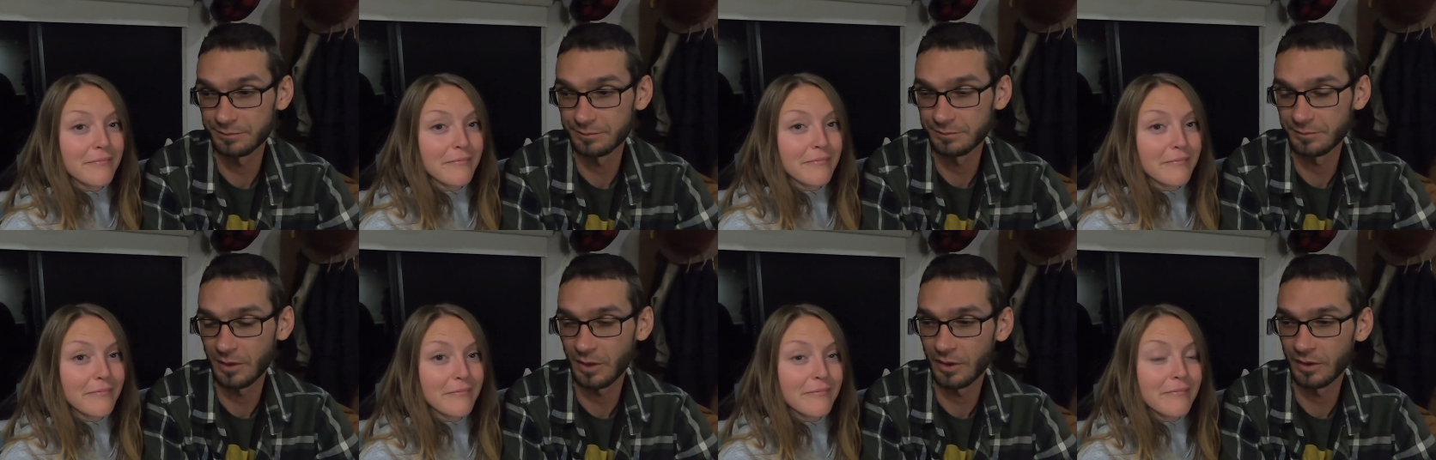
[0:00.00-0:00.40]

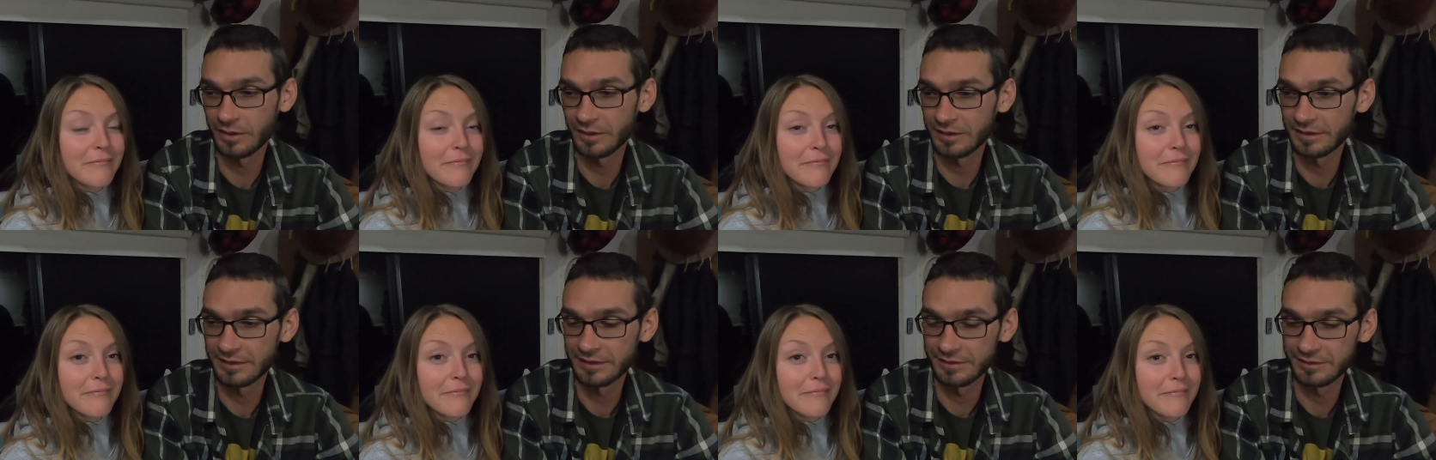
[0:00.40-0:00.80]
Speaker 1: hard
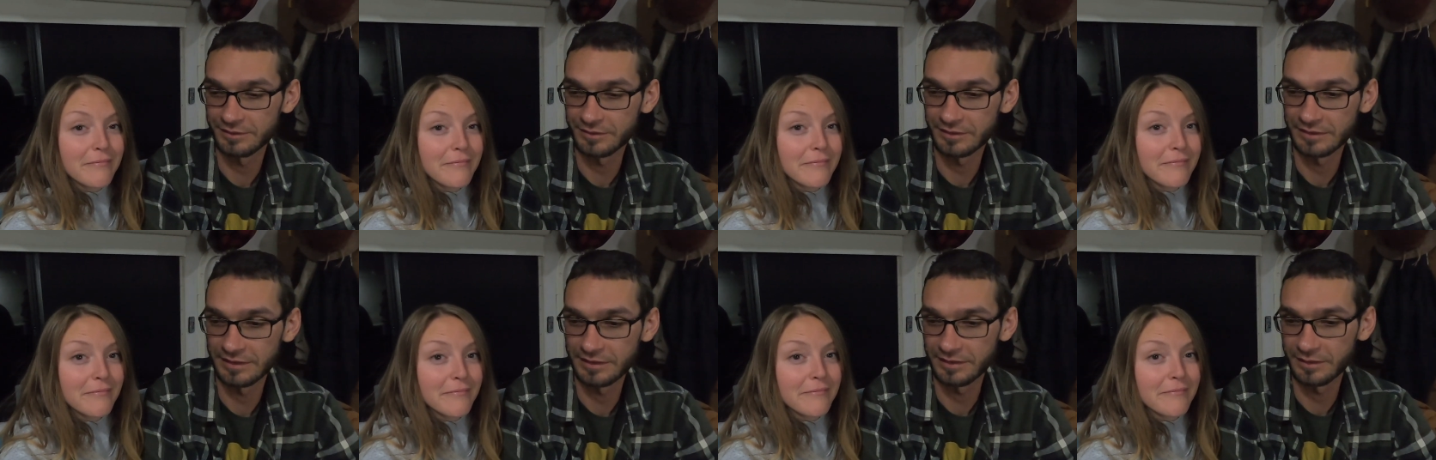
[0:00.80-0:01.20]
it is
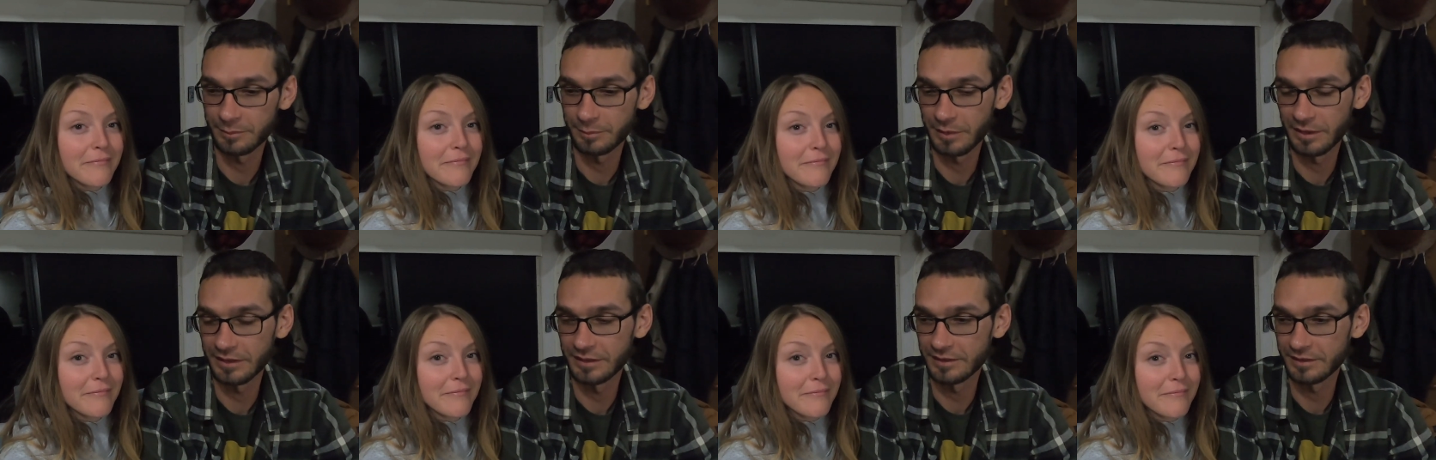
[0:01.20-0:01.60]
to get the
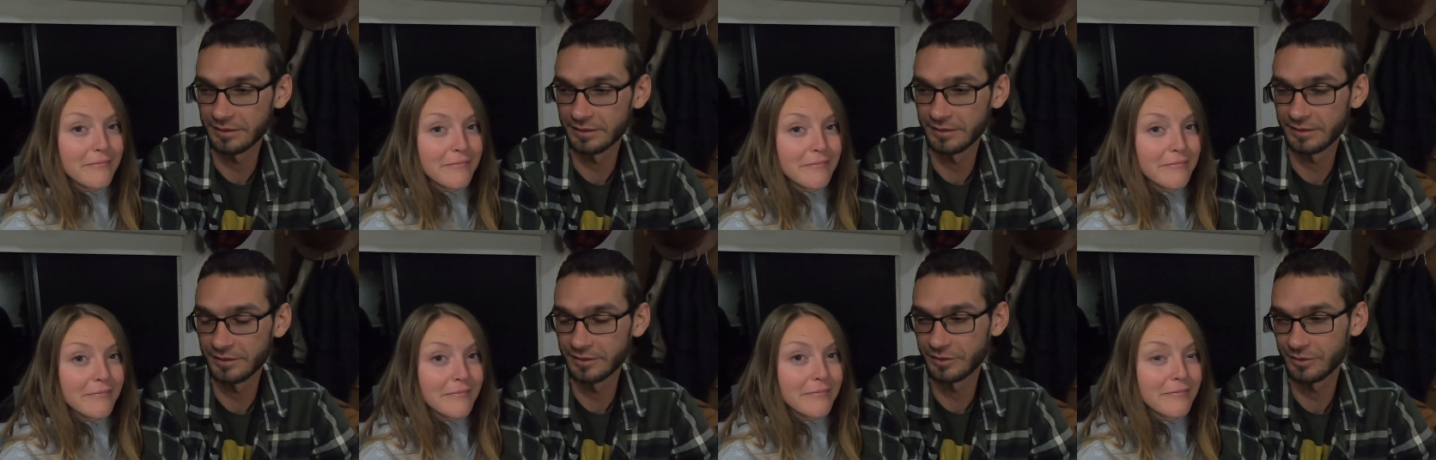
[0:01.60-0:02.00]
bike
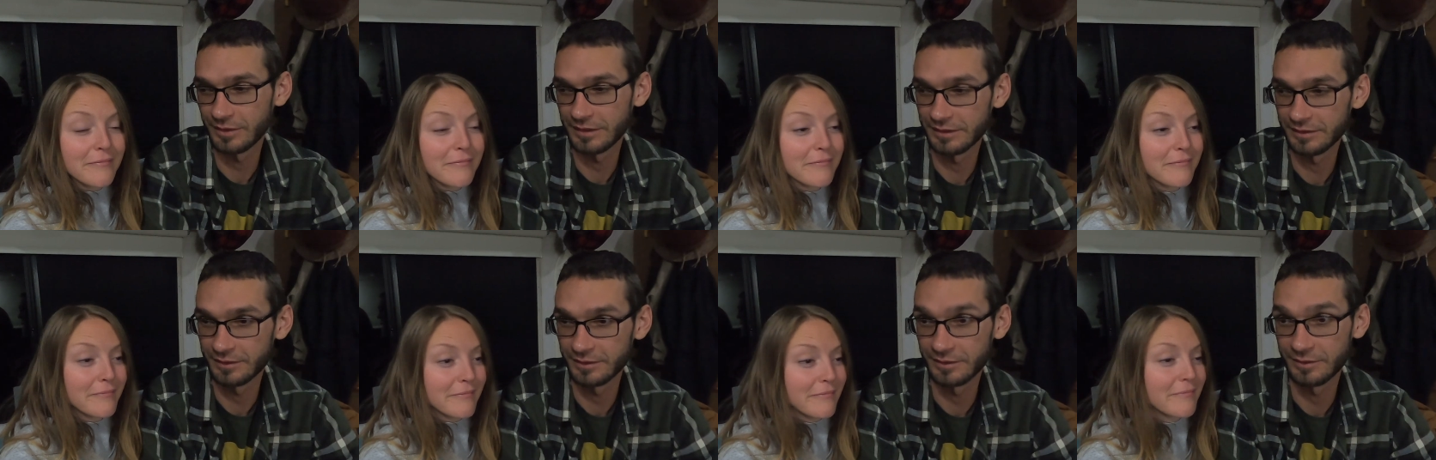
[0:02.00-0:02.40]
and the
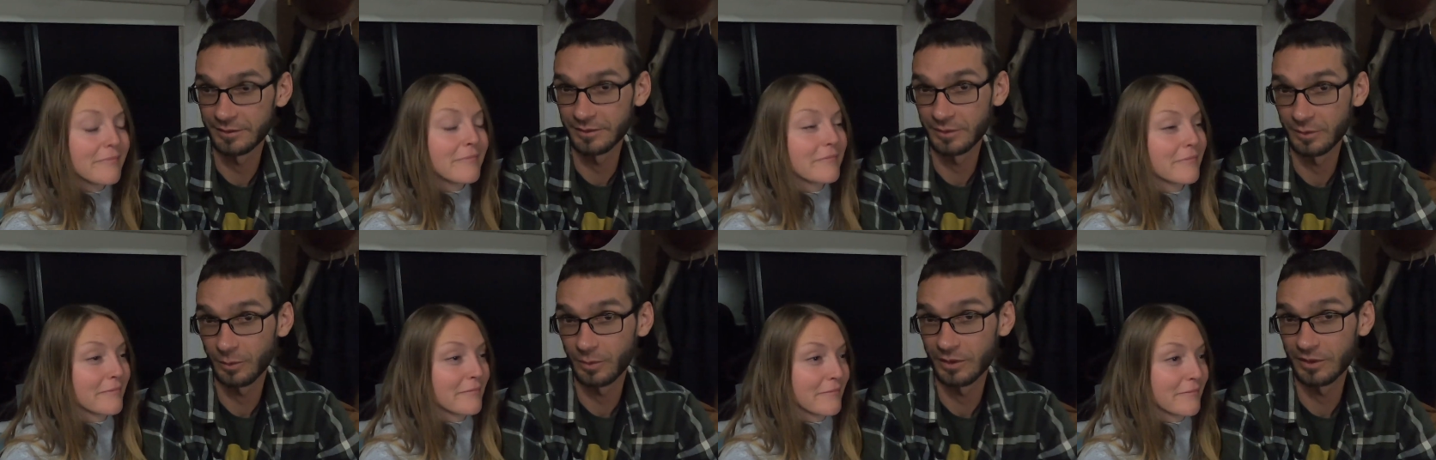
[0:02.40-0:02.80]
trailer and
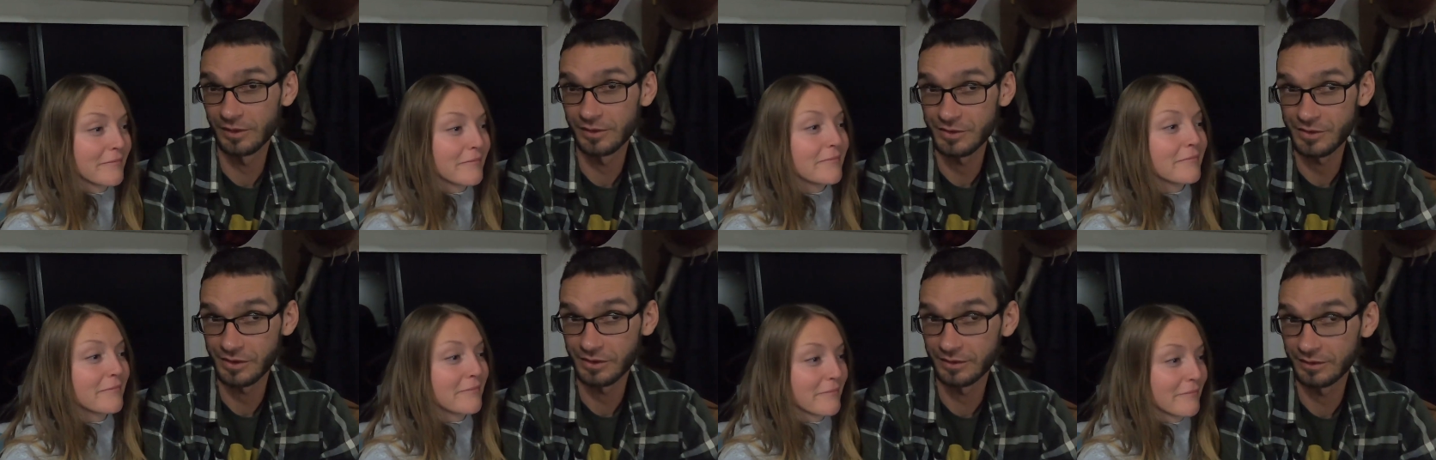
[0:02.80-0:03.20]
the water
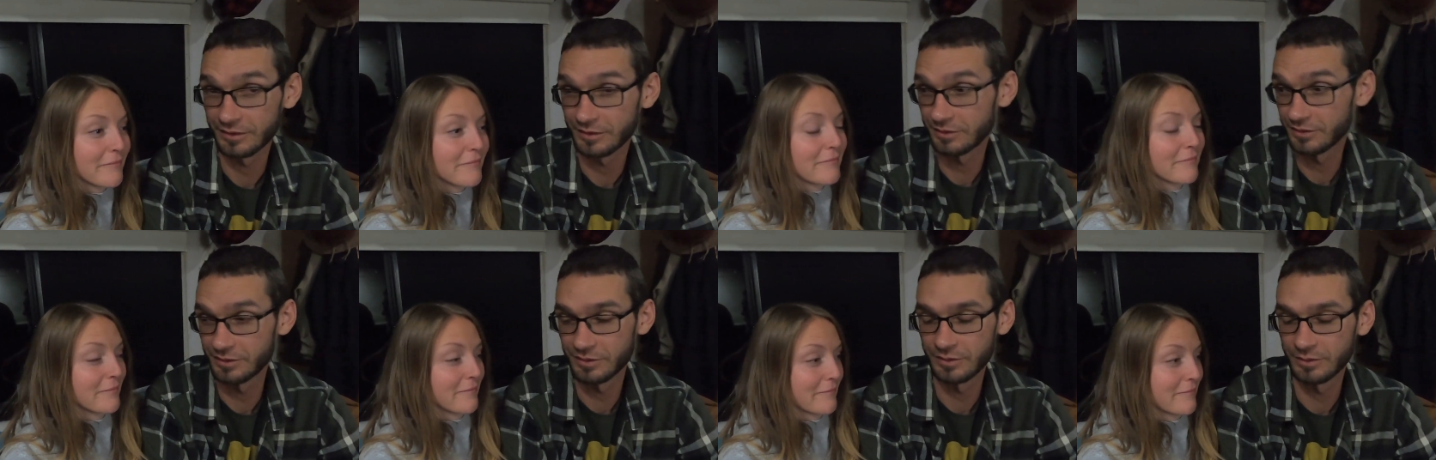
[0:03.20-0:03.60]

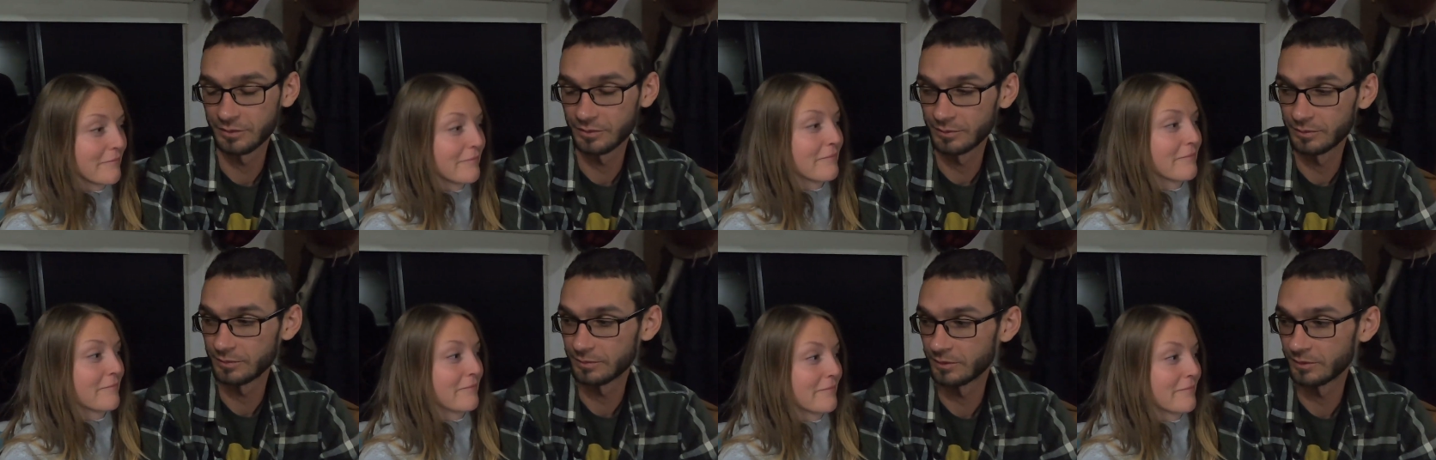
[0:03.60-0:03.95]
jugs to